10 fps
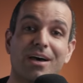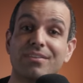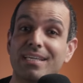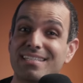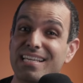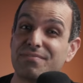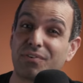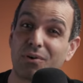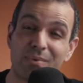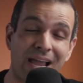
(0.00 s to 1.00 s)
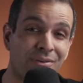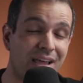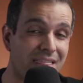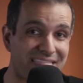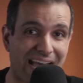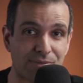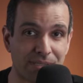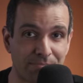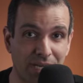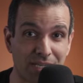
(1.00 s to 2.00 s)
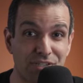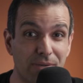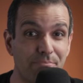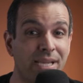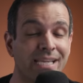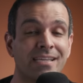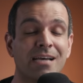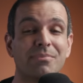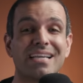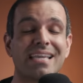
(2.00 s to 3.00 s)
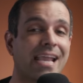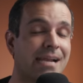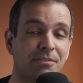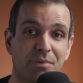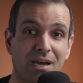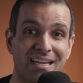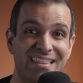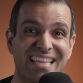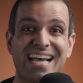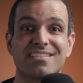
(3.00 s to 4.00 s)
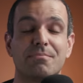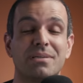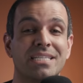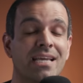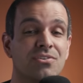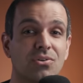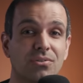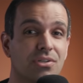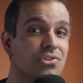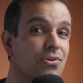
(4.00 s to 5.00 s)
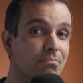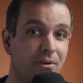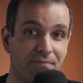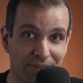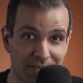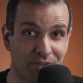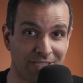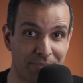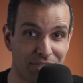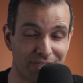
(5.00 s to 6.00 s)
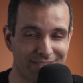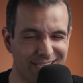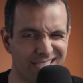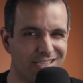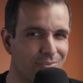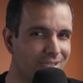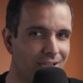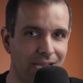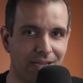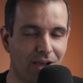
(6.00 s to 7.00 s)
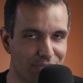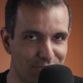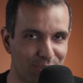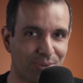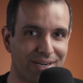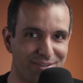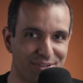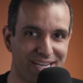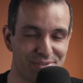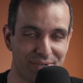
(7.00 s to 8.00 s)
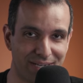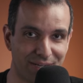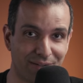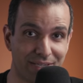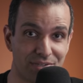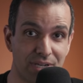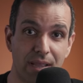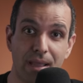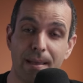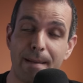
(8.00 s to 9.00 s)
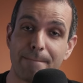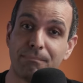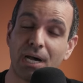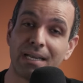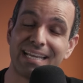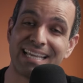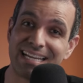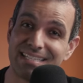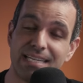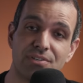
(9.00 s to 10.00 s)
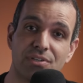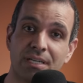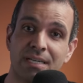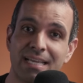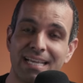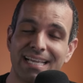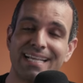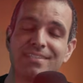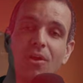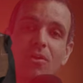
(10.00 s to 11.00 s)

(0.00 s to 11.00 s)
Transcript: about this is for around a thousand bucks, you're picking up a camera body that has the potential to shoot professional images. That's gonna rely on your education and knowledge. But in addition, It's